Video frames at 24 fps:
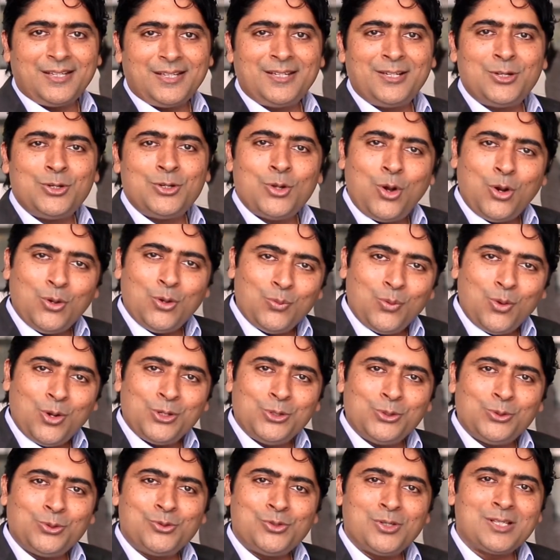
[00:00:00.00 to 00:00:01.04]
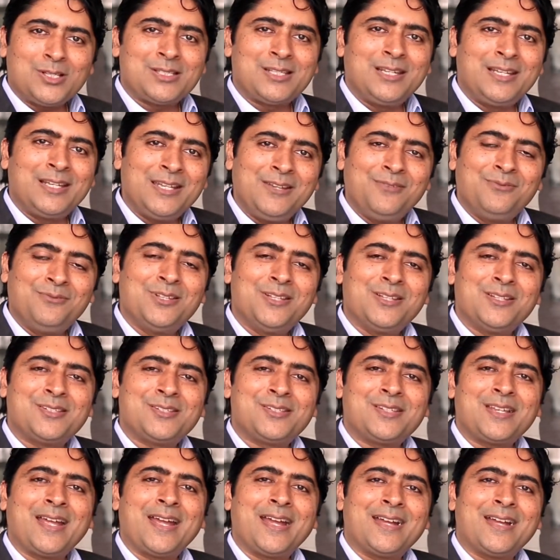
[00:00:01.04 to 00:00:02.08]
They did not want to just leave
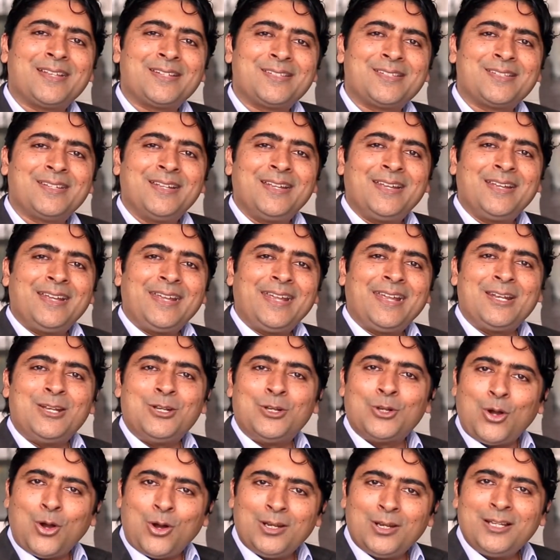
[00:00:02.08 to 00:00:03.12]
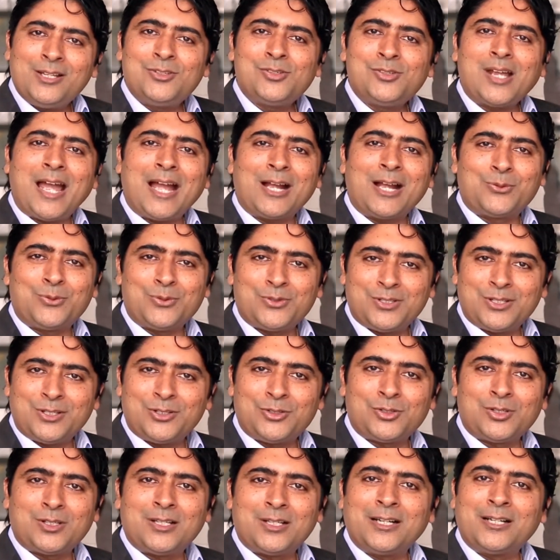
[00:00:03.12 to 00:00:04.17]
this as a knowledge
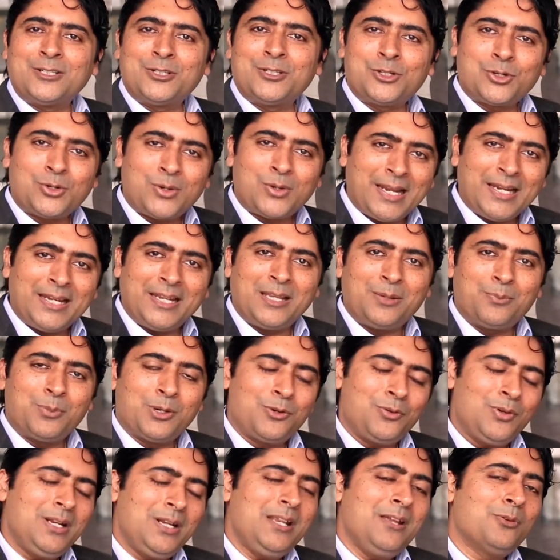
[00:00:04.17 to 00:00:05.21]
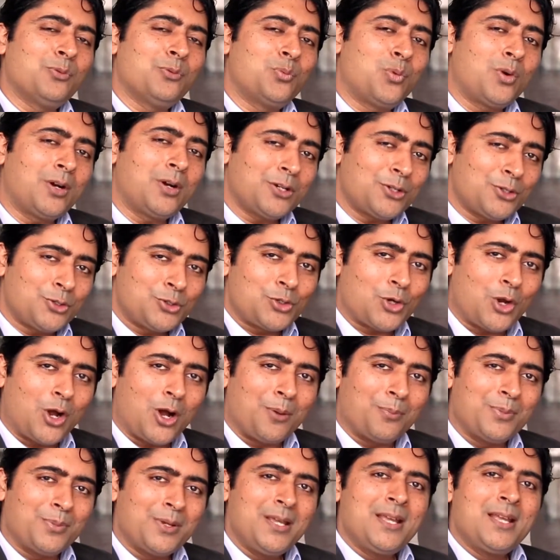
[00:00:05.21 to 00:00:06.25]
acquisition, a training, but really a
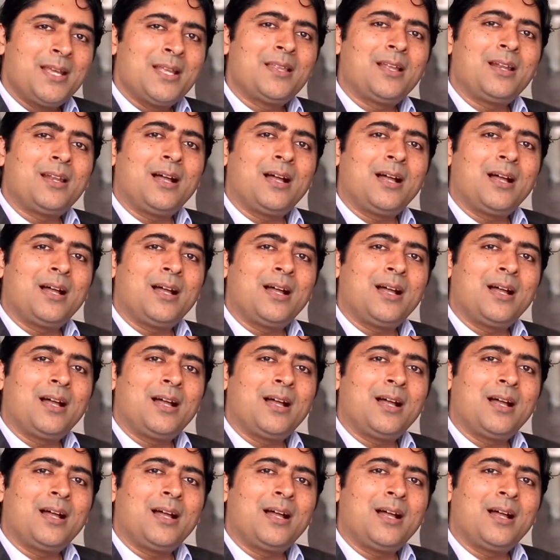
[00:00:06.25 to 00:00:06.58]
workshop that